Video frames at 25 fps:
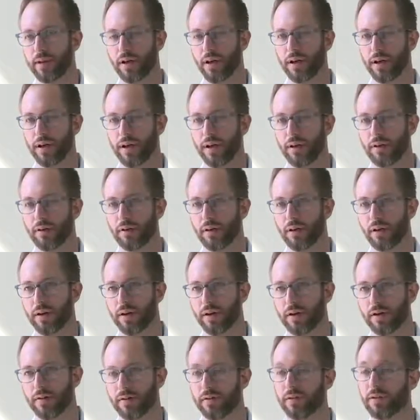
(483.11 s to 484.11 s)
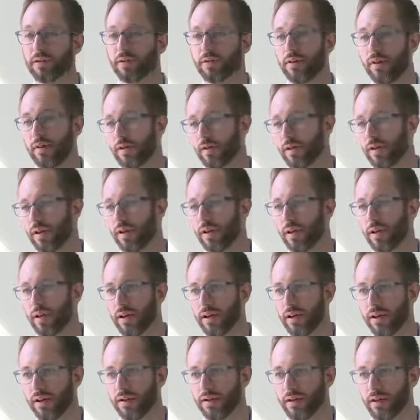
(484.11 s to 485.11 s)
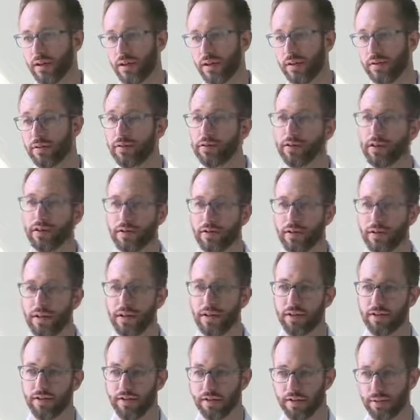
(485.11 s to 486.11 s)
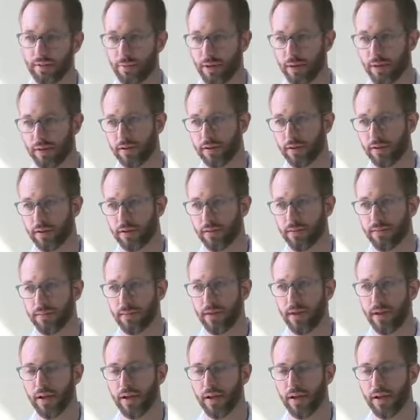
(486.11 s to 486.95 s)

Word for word: uh, uh, digital trace data and, and do text analysis in Python.